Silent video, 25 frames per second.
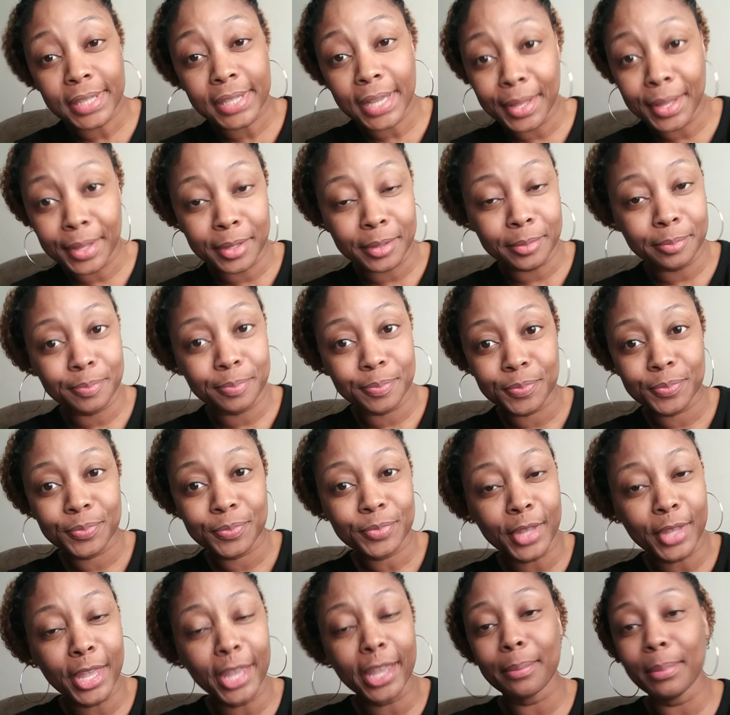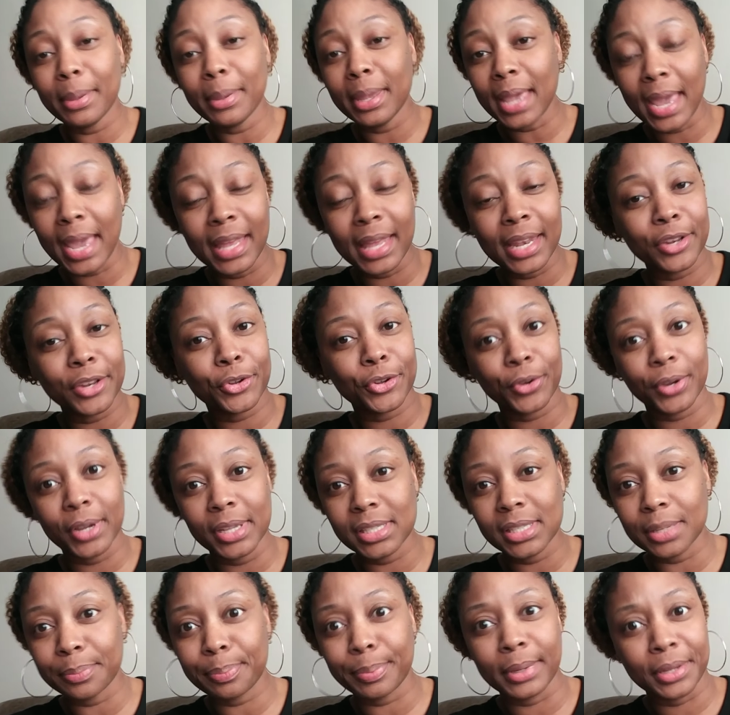time. Gosh. It can be 80
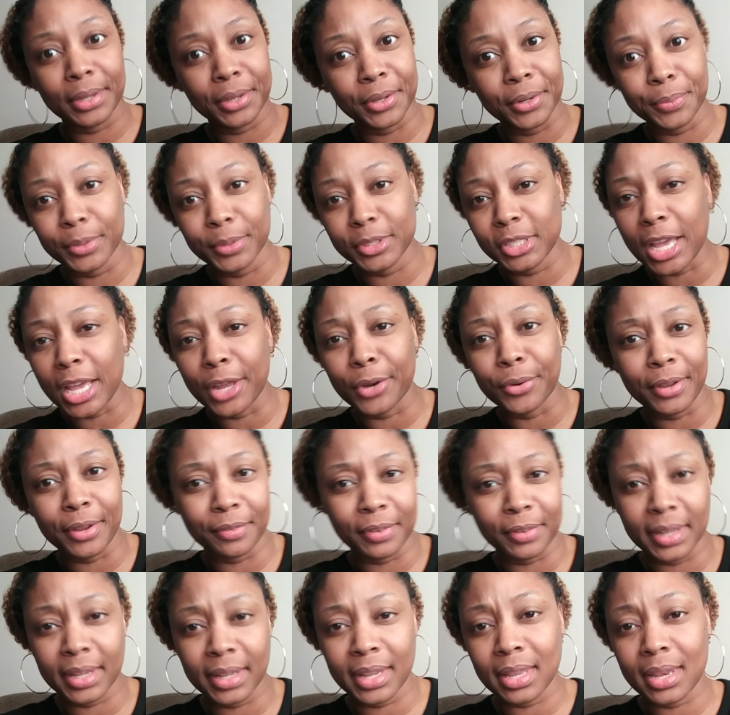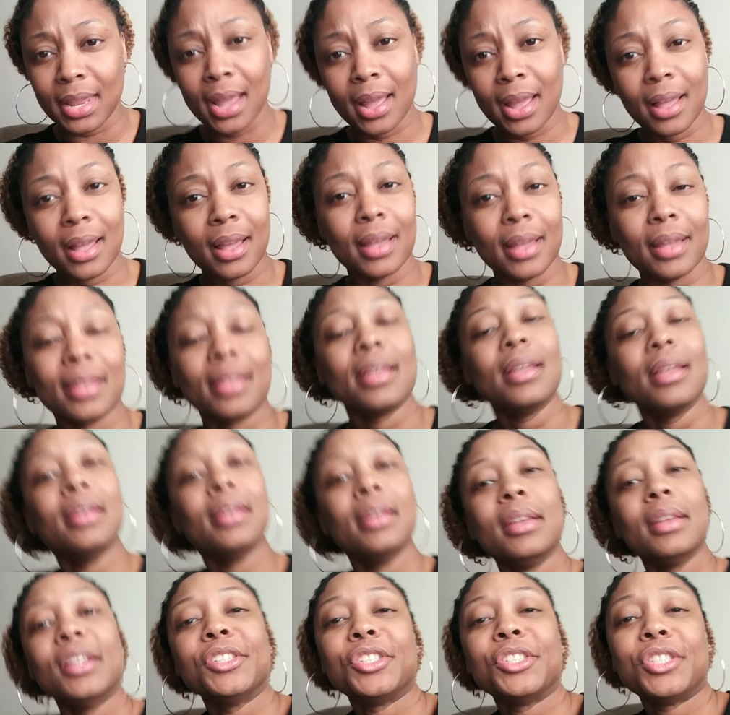degrees up in here, which I don't ever really get that hot.
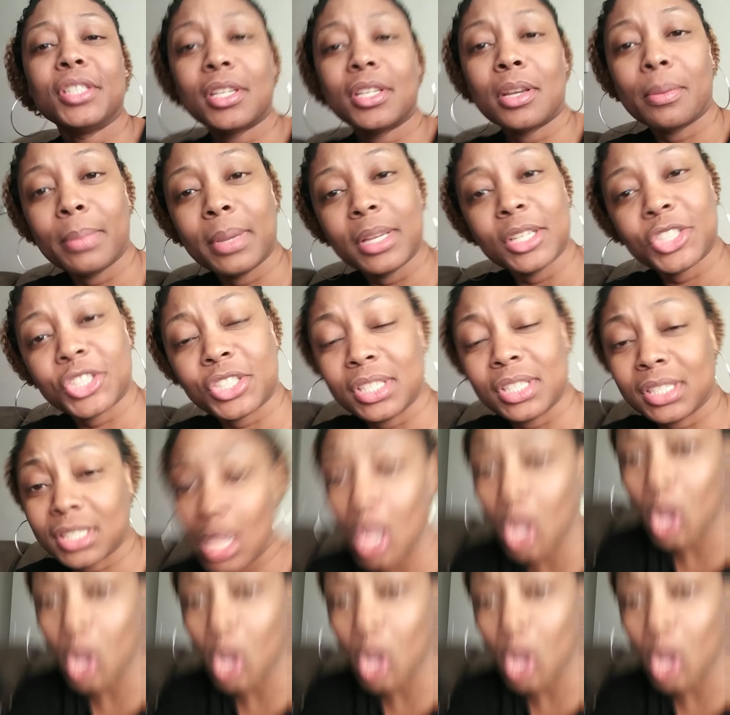And she's talking about she's